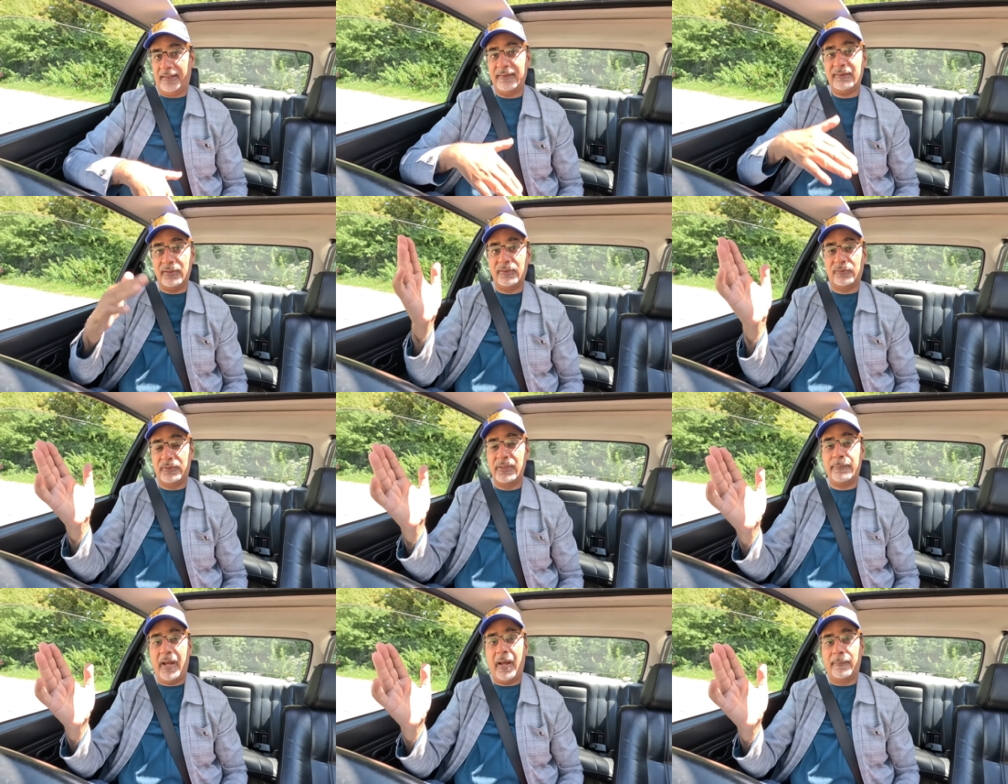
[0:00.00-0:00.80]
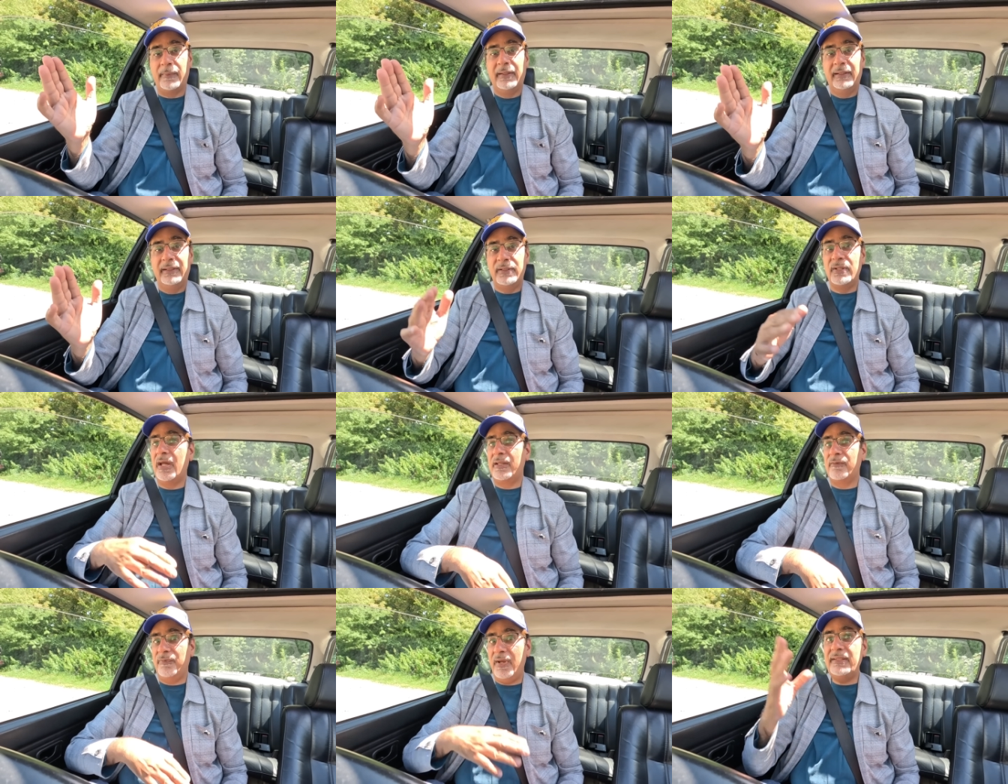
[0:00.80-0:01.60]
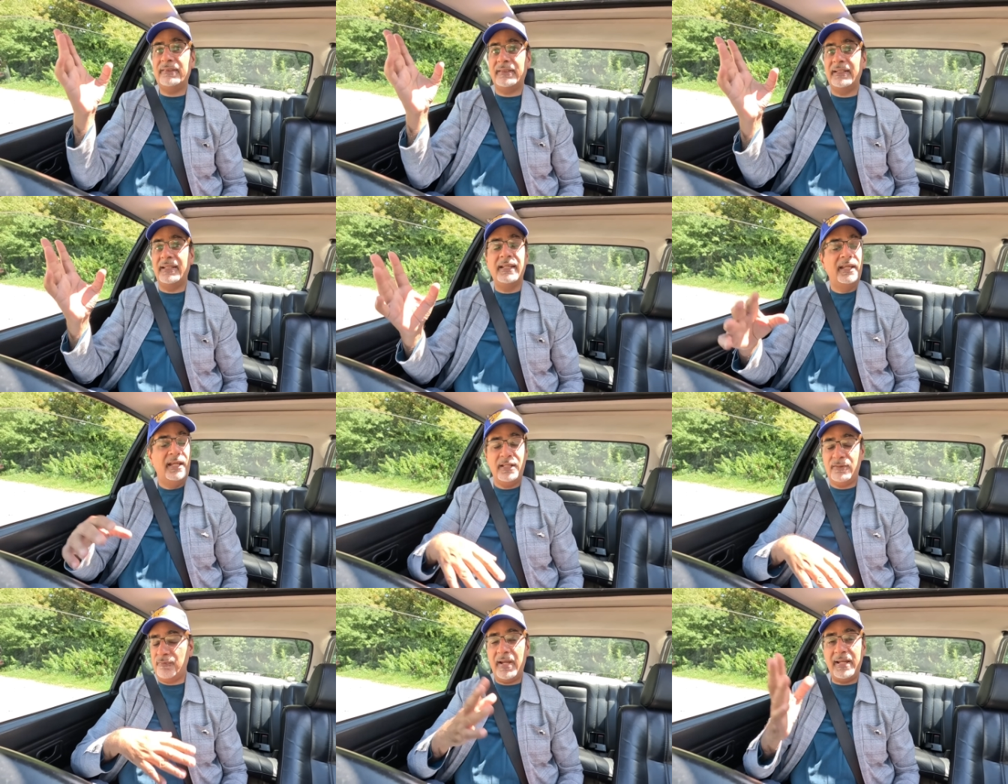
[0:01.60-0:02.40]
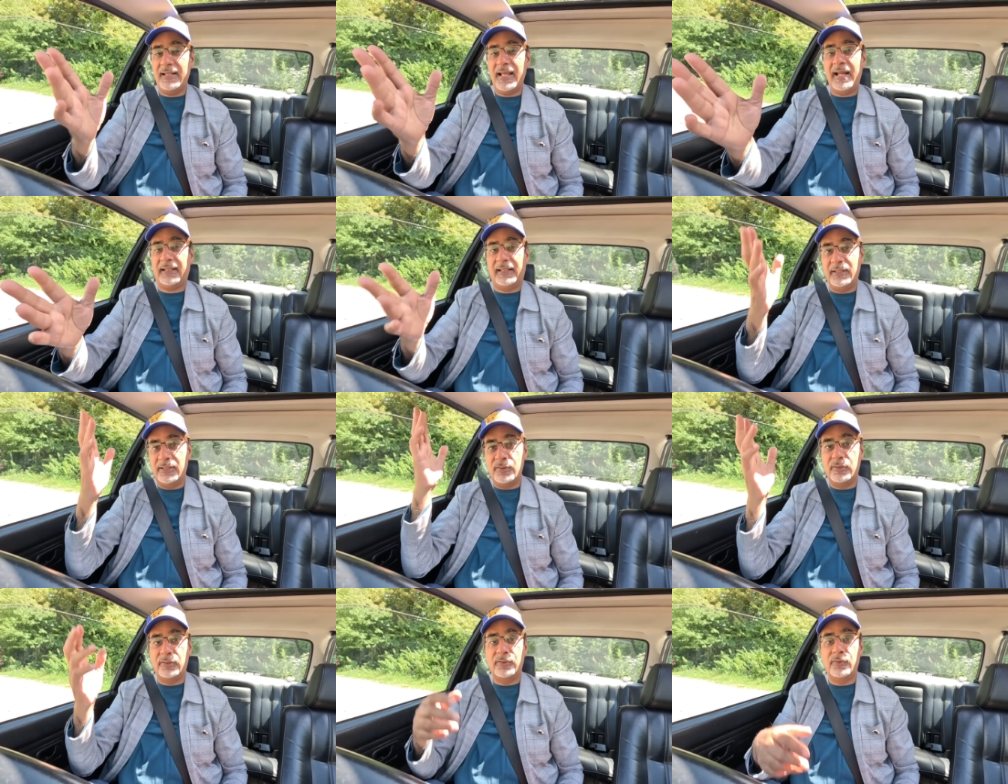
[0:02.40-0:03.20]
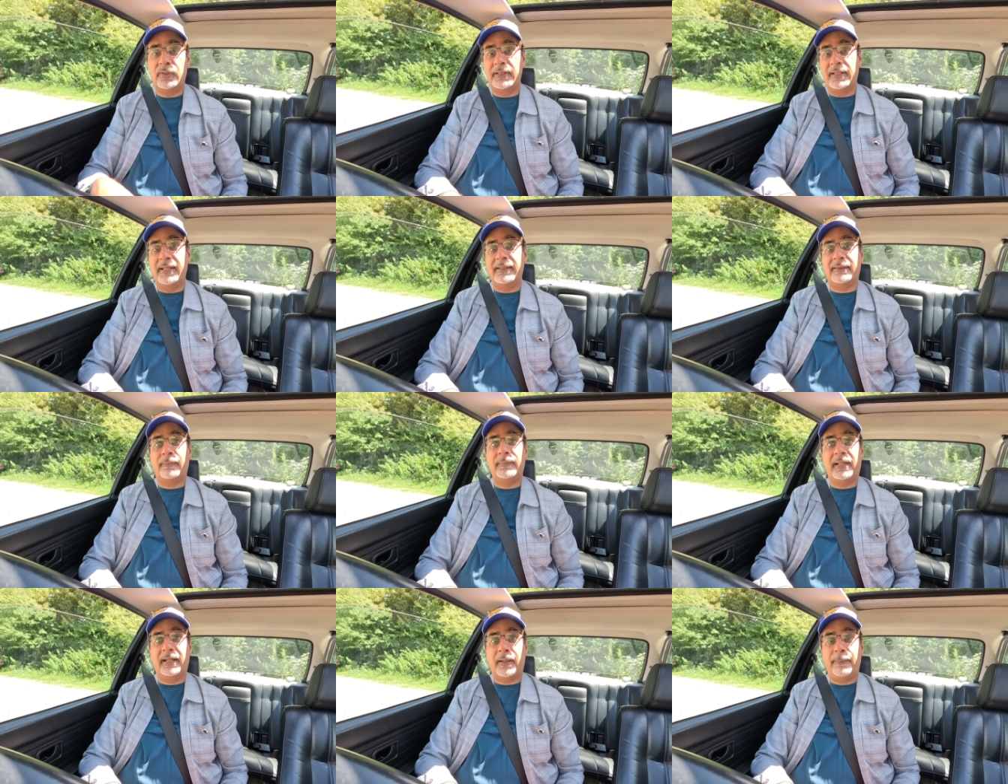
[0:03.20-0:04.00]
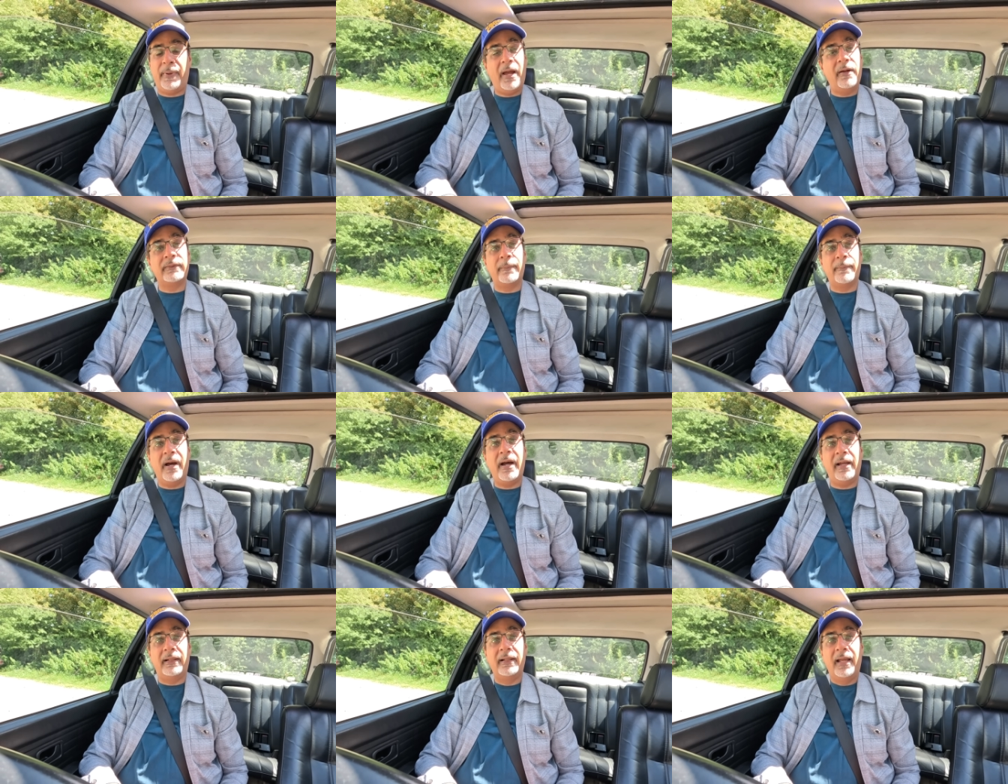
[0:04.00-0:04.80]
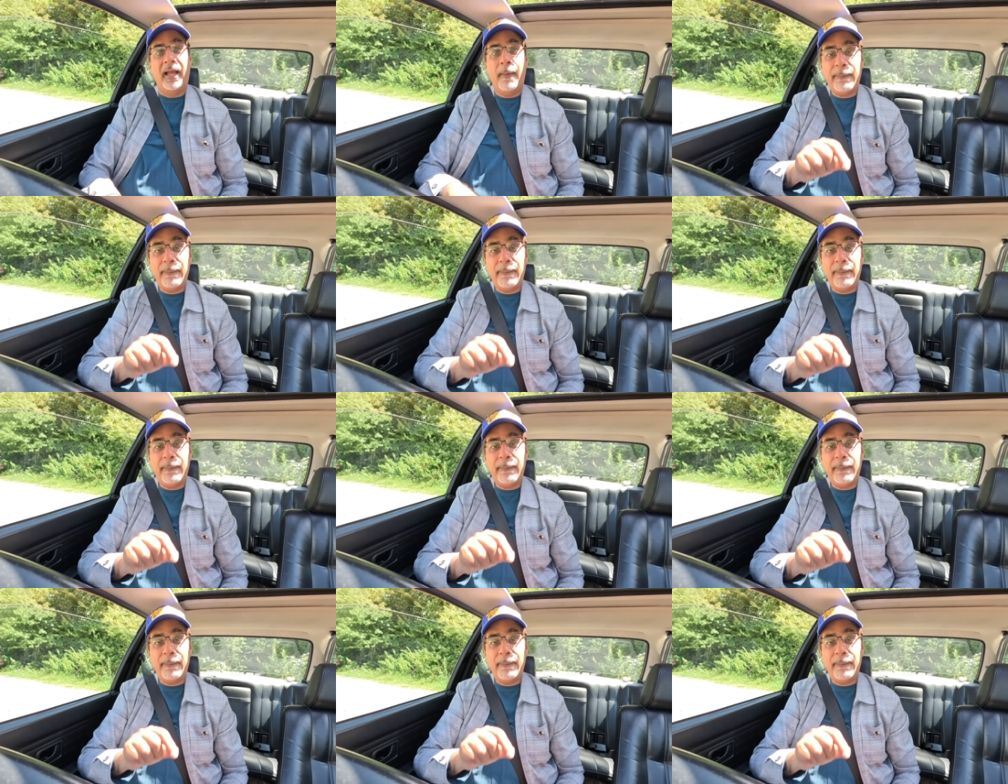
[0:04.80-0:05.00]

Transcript: That's going to creep up, you know, and eventually it's very likely you, you're going to hit something like a pound a mile.